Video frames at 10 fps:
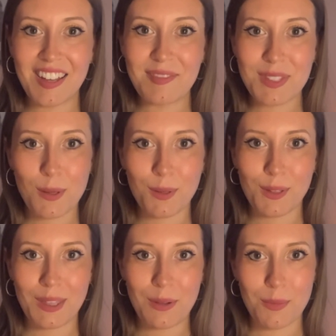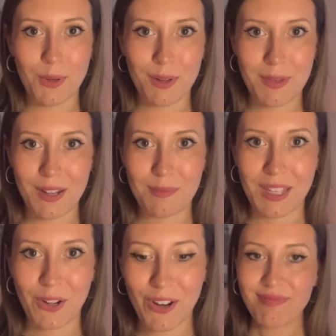so you'll hear more about him
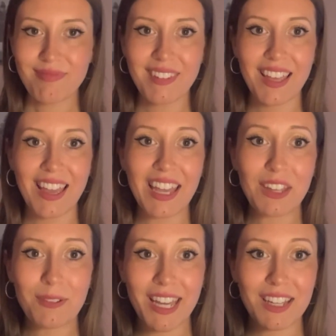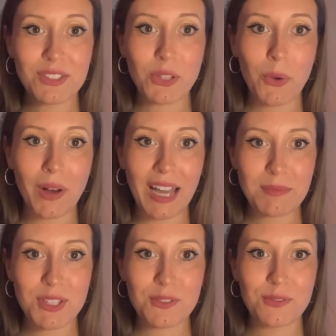later. Anyway, so I'm
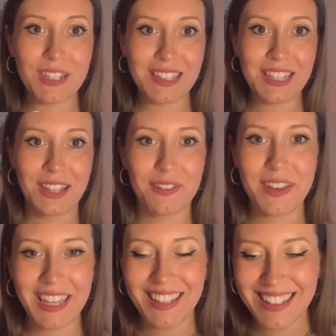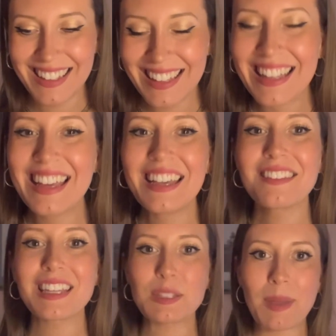just really loving
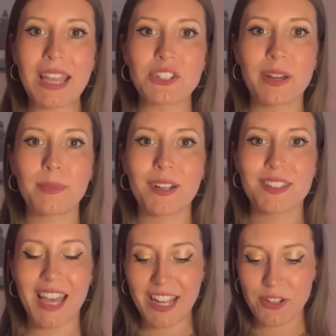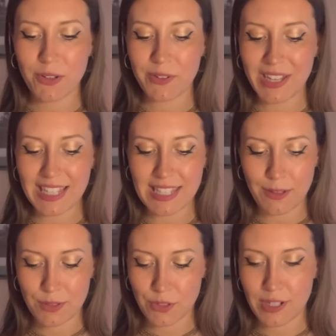These page numbers, I know it
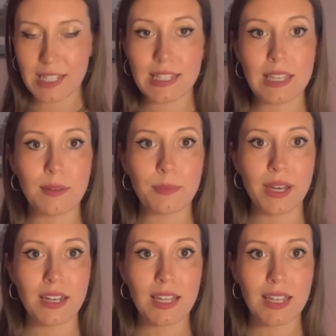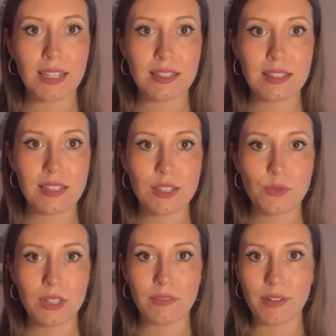sounds crazy, but it's
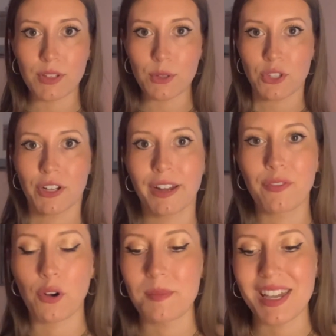really revolutionary for me